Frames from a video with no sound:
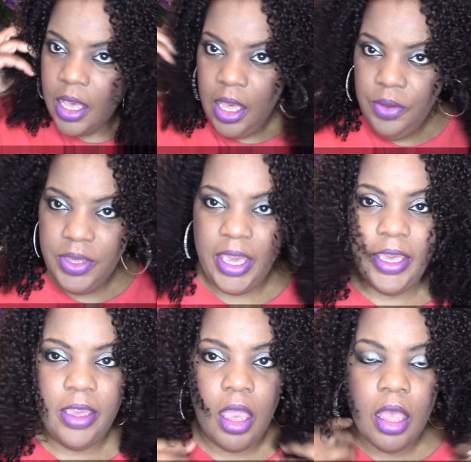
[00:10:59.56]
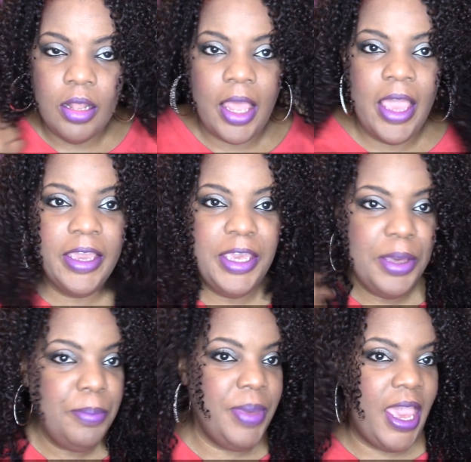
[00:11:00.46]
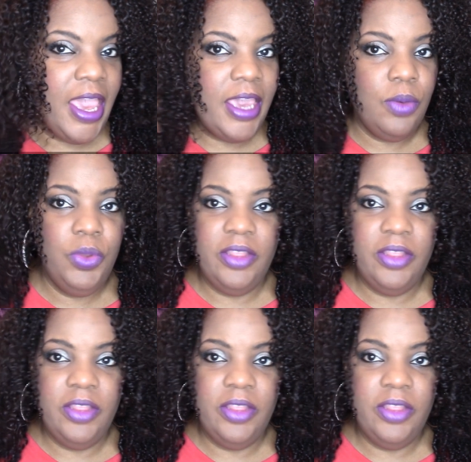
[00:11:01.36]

Okay, y'all. I am back with